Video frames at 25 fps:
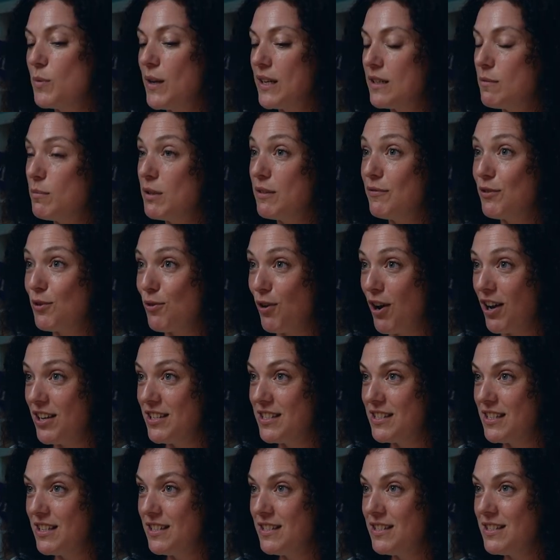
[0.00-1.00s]
we had a bit of a
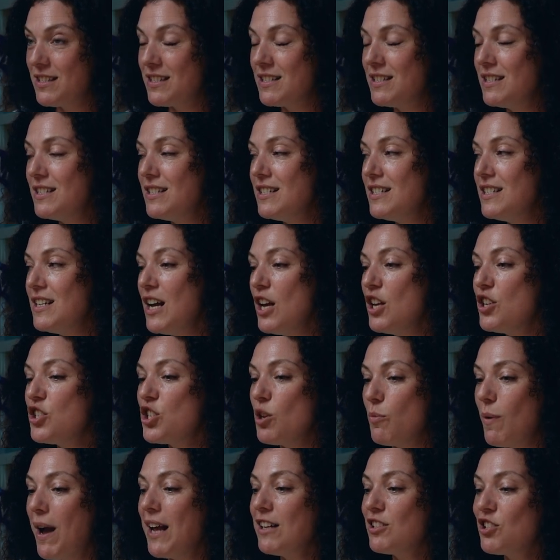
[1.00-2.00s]
crisis.
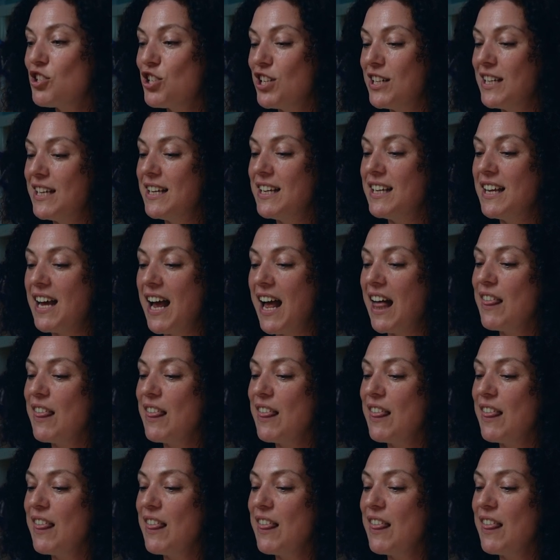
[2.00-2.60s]
So actually,